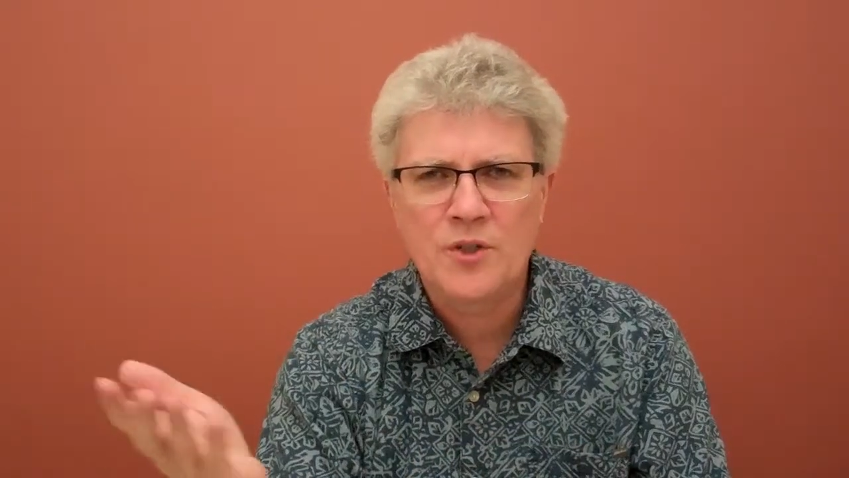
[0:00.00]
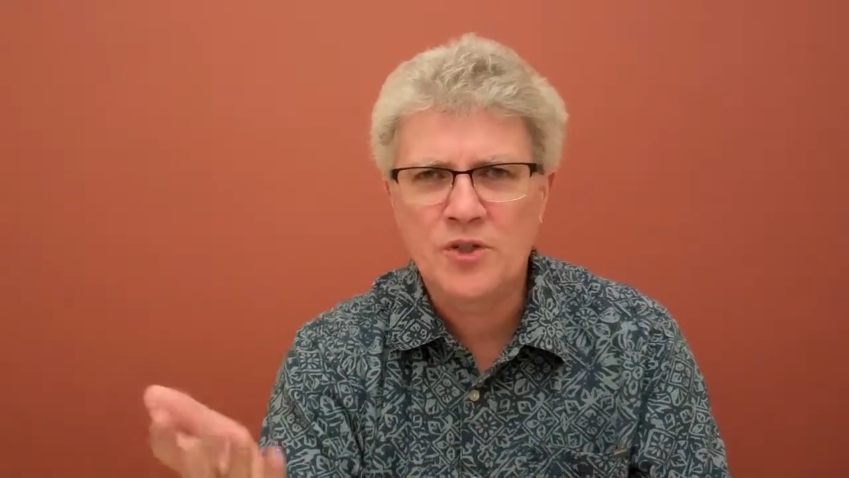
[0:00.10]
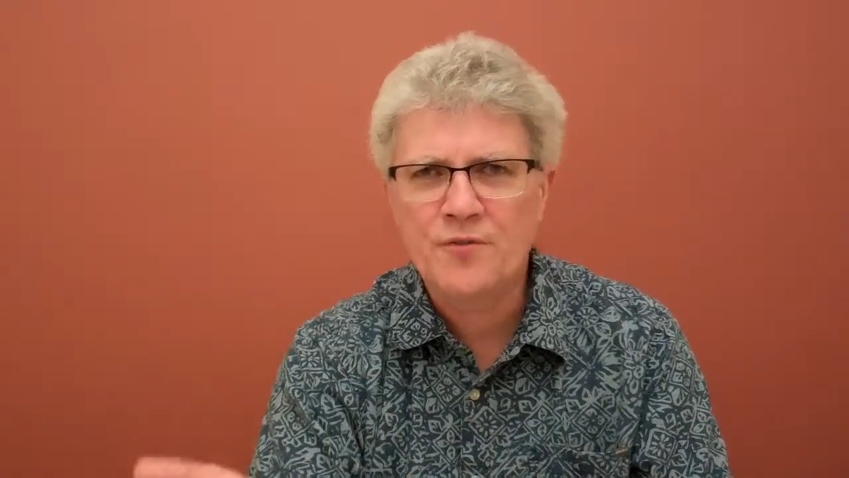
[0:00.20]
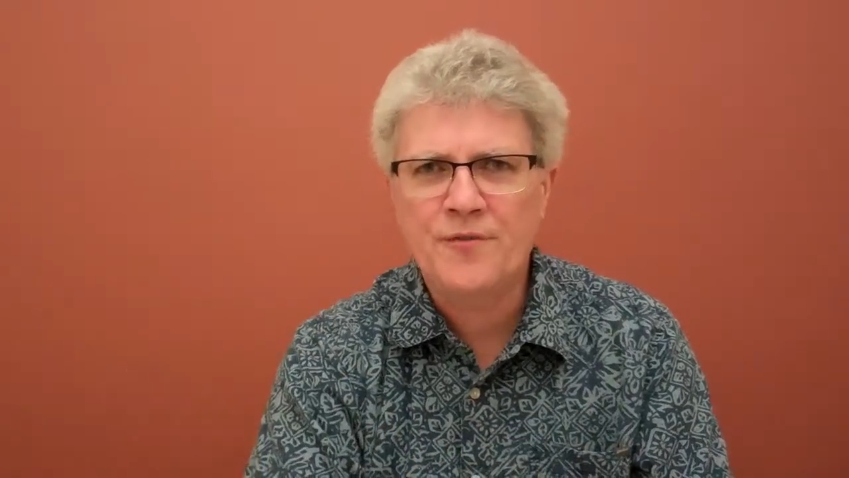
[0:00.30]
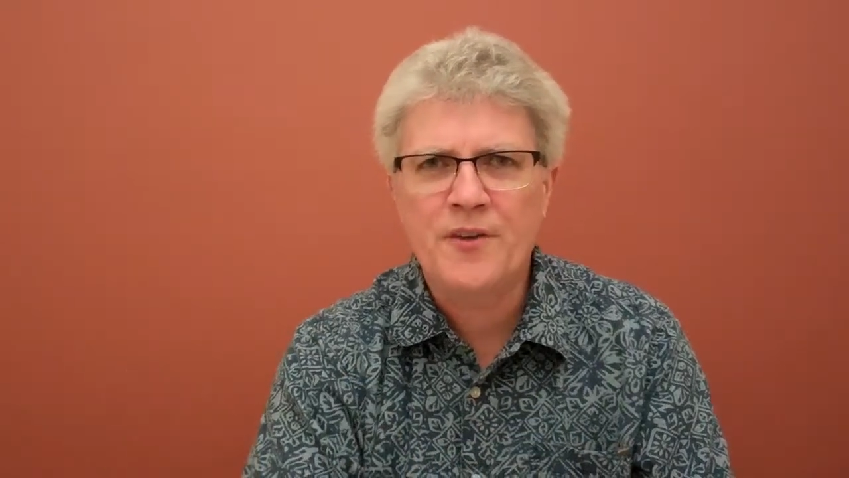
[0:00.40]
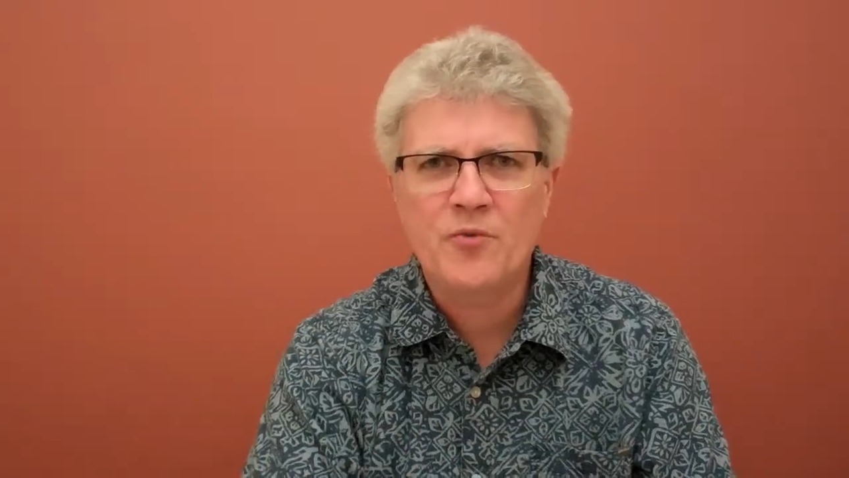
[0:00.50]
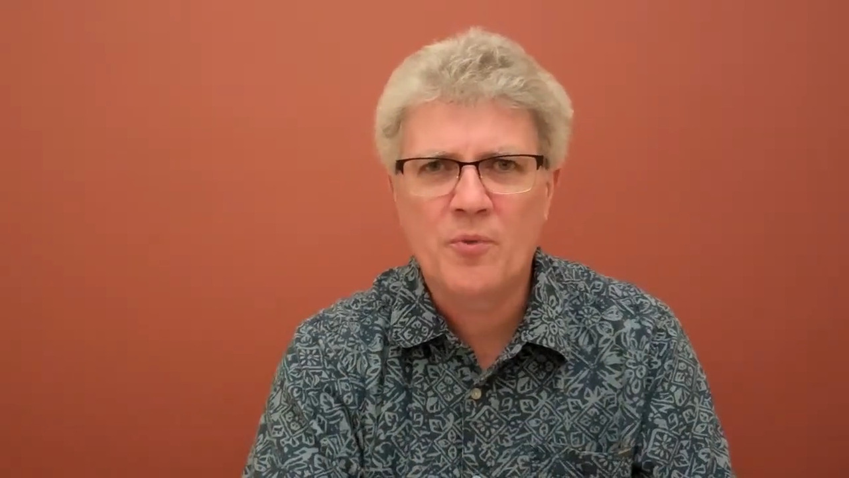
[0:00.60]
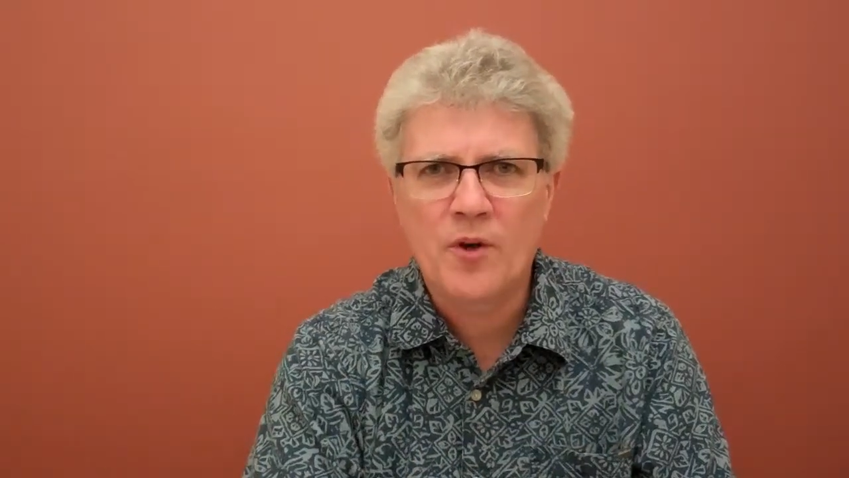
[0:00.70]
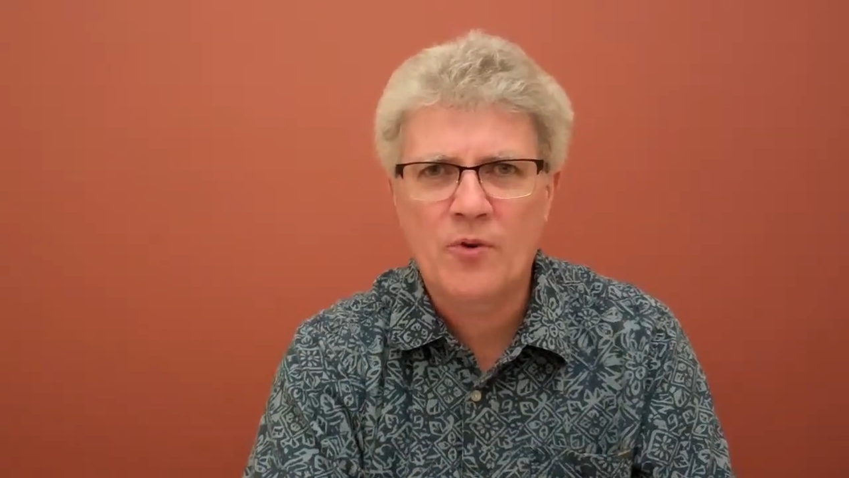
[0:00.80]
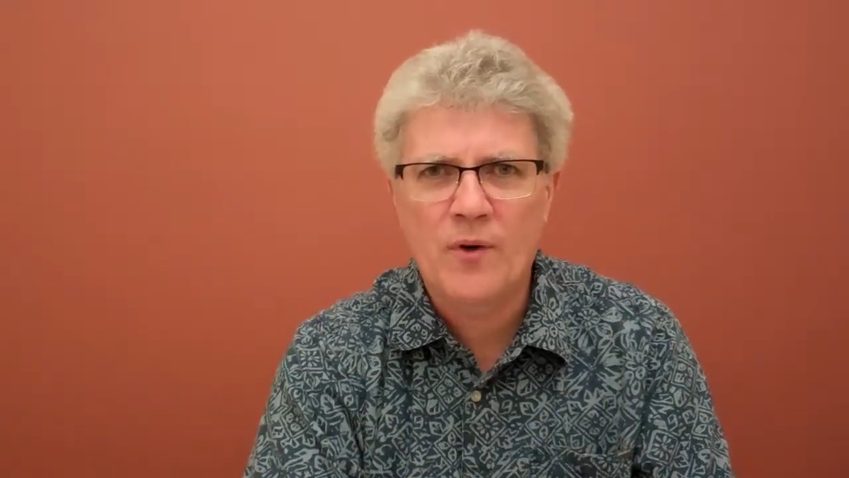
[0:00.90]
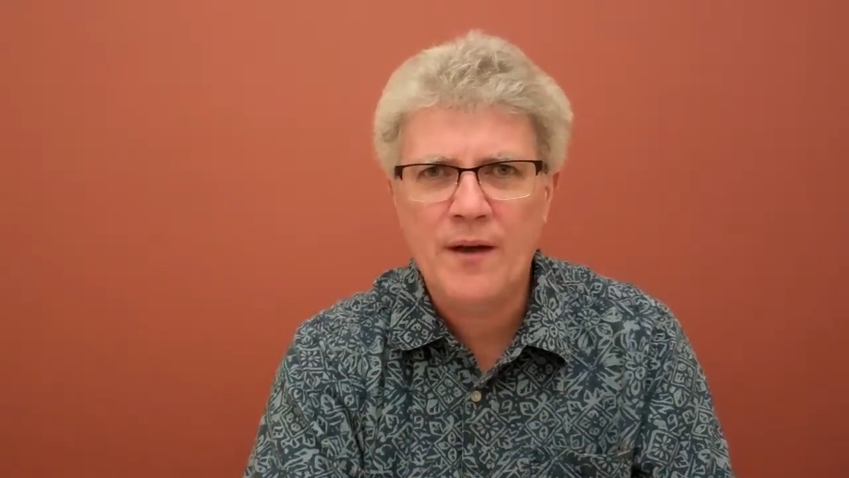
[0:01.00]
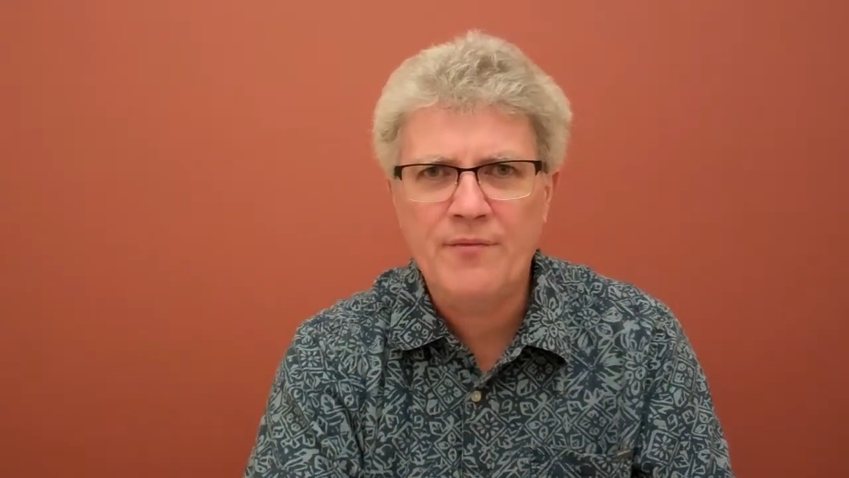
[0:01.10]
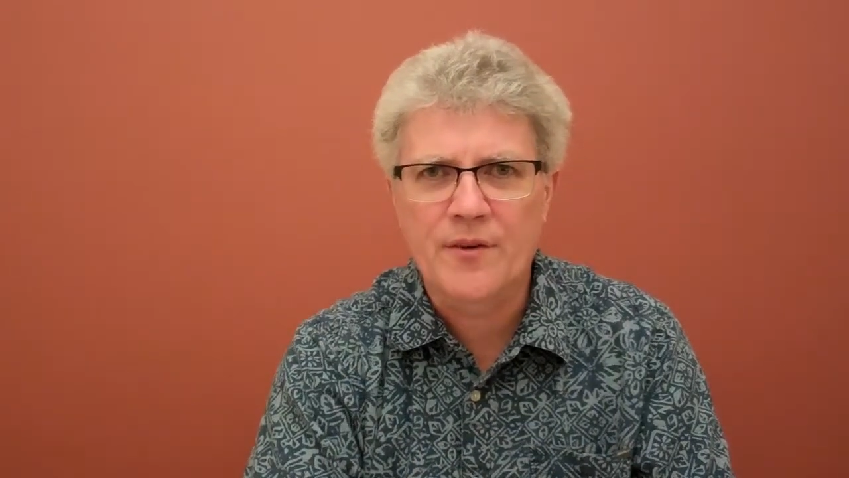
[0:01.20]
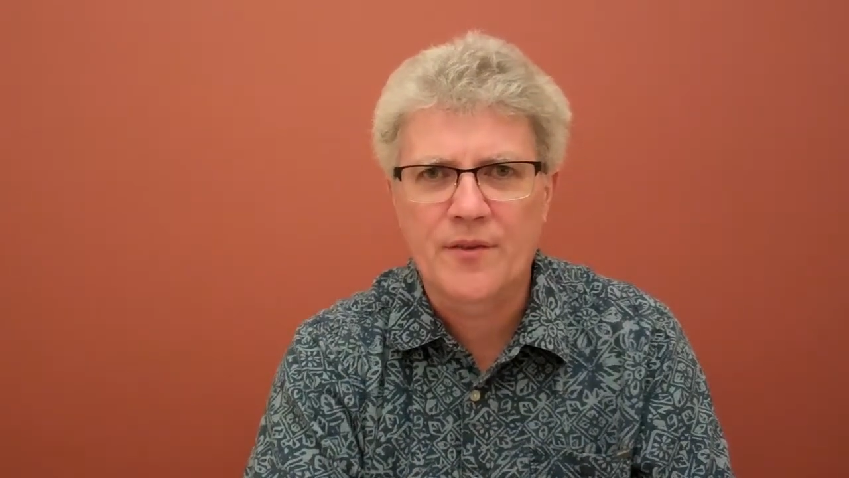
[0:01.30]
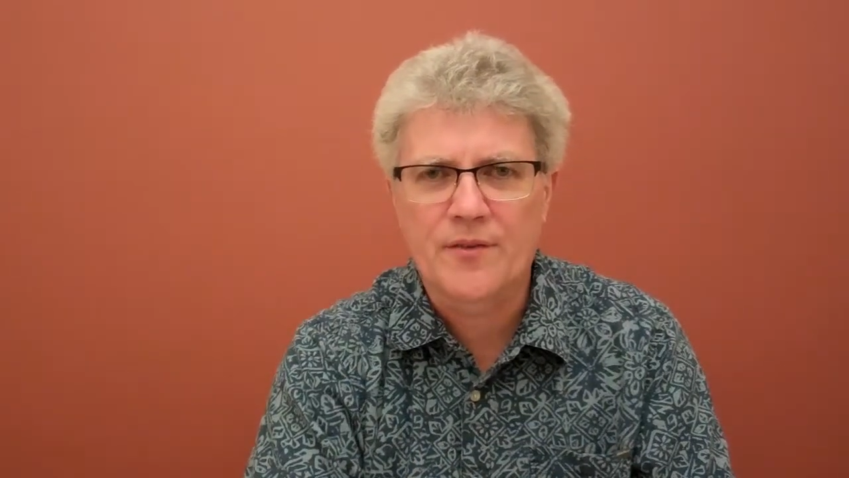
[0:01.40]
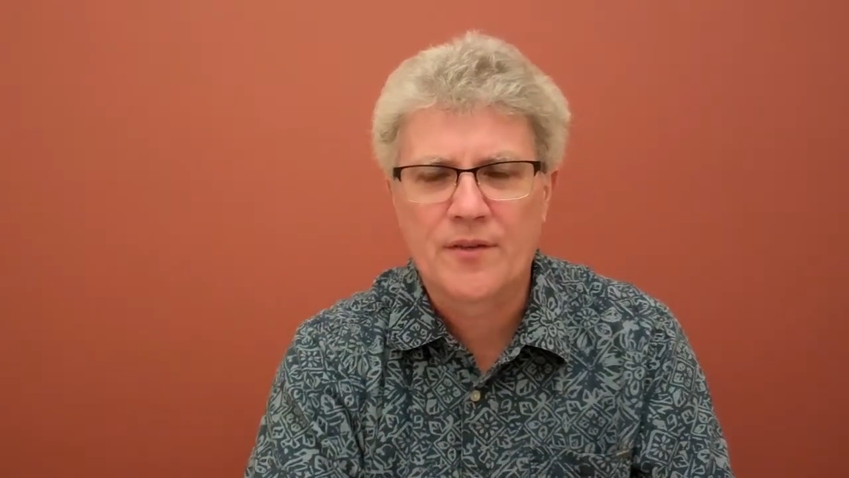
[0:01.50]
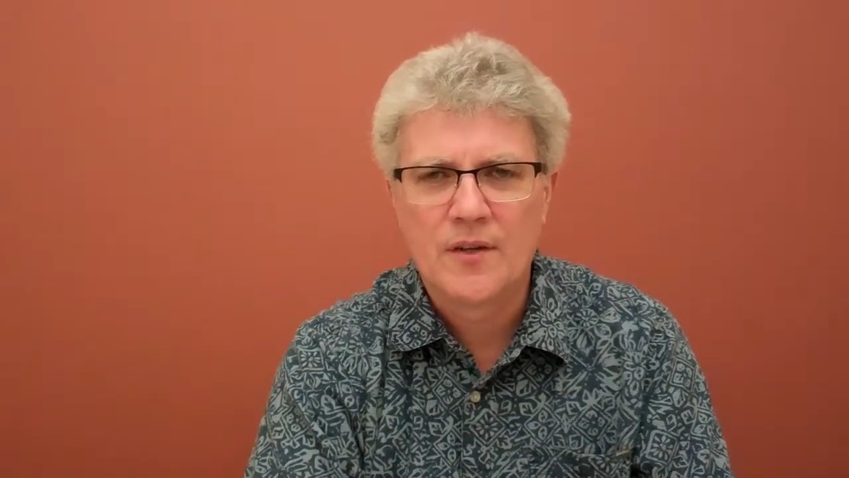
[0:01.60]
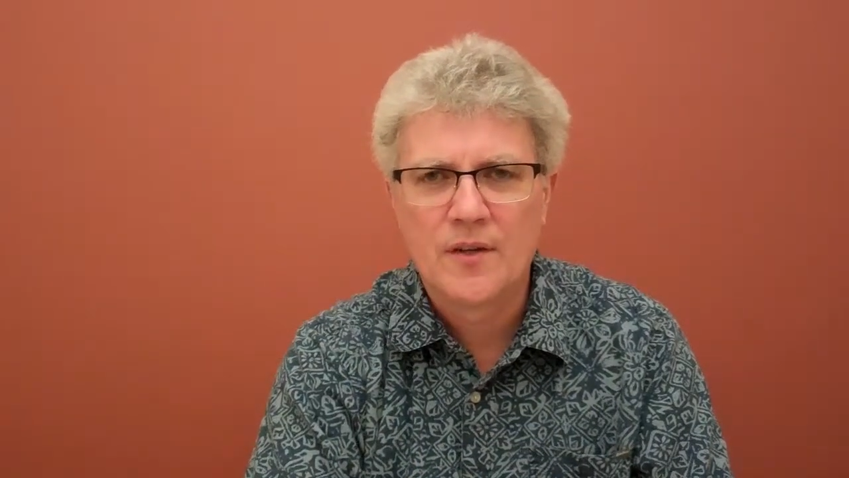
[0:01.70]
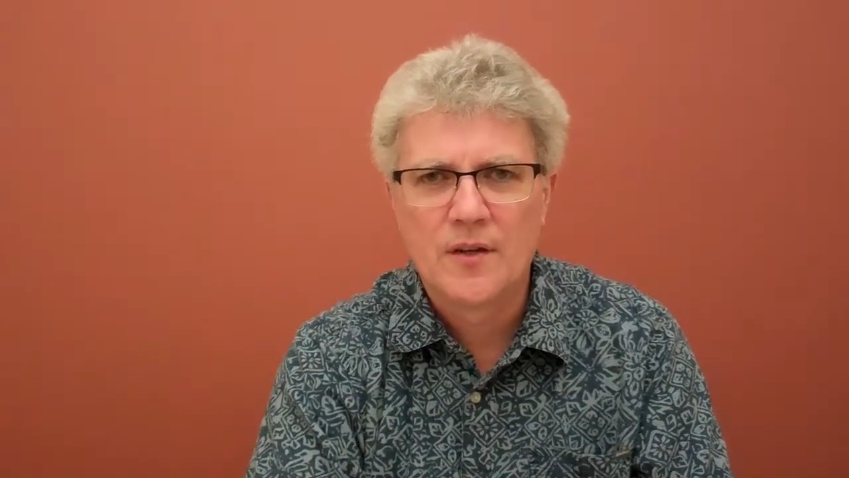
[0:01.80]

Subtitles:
What's your fixed point of reference?